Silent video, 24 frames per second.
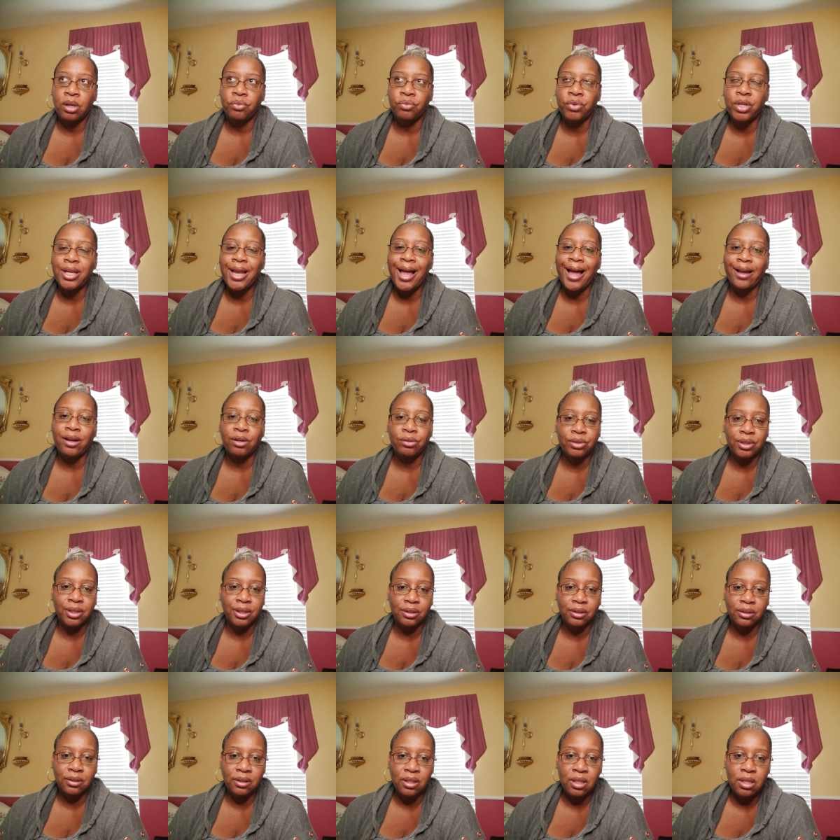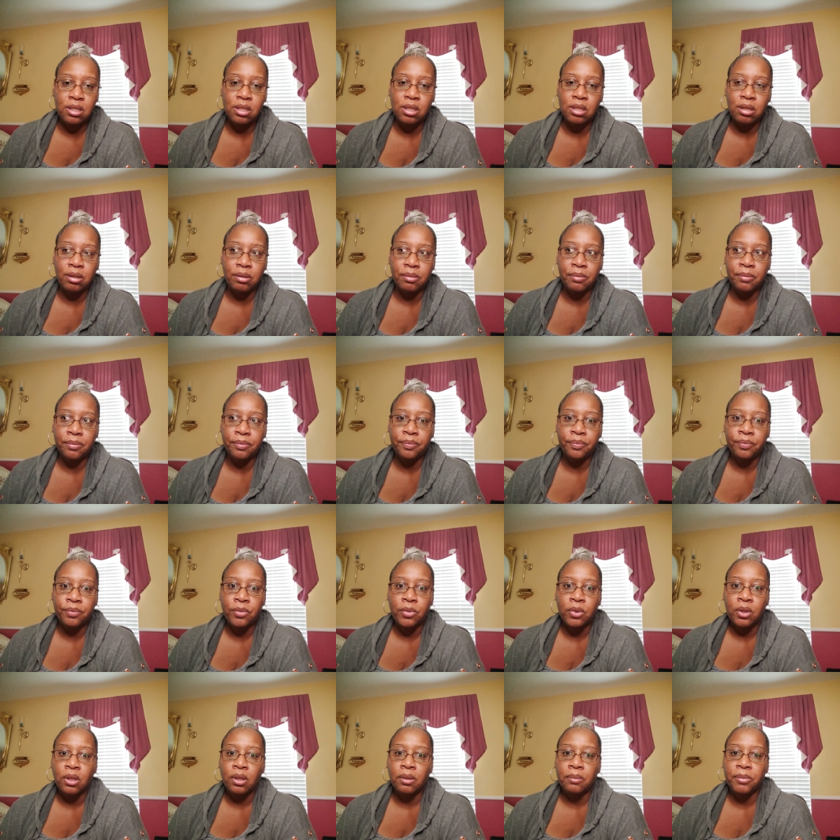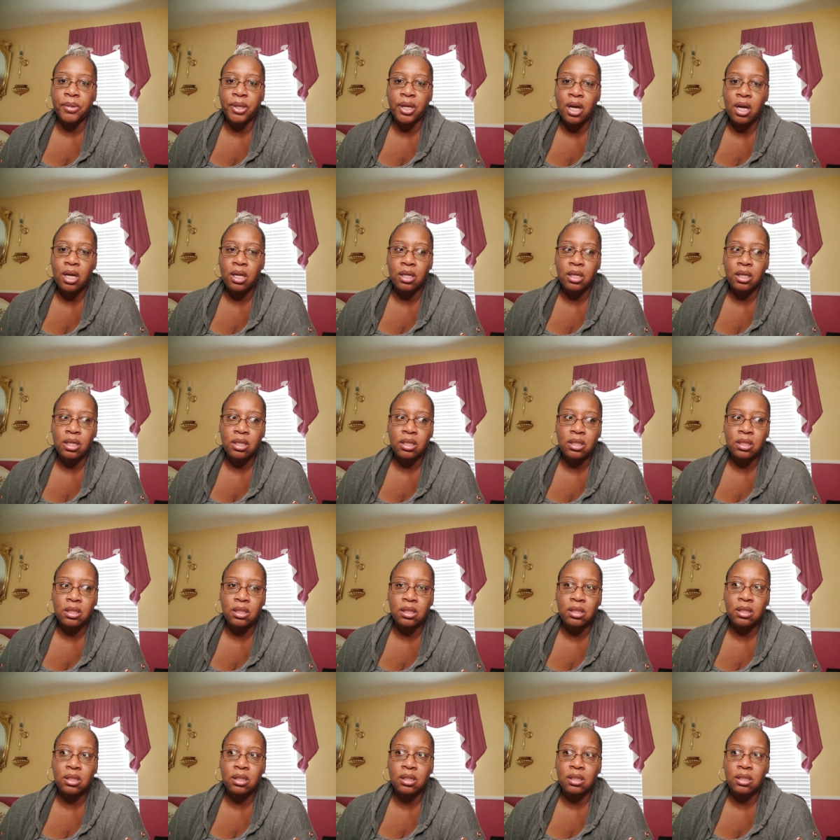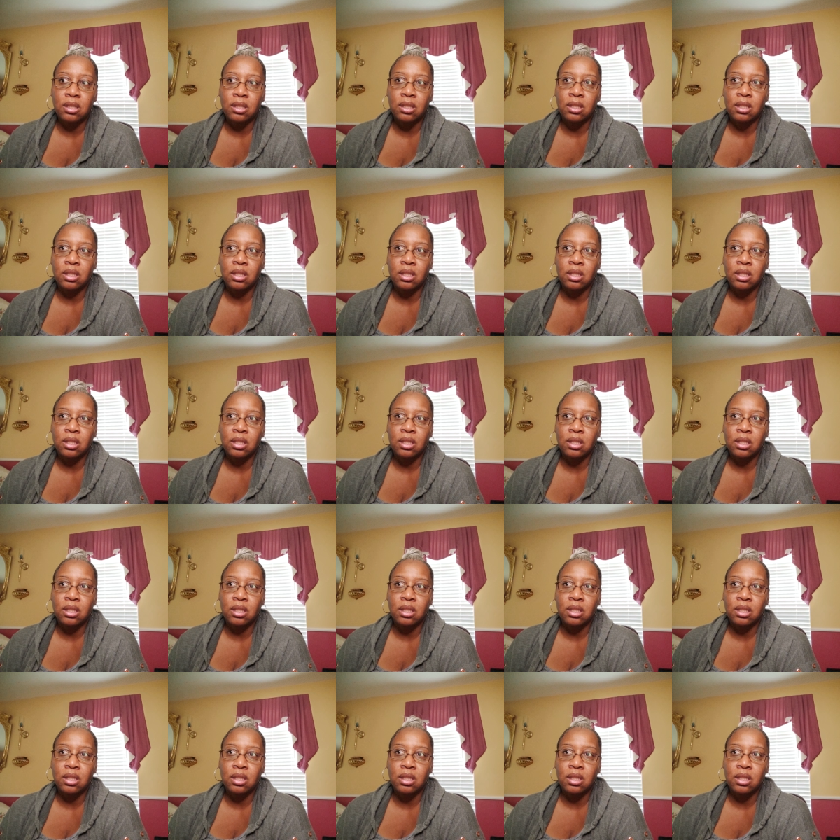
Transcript: rely on this system because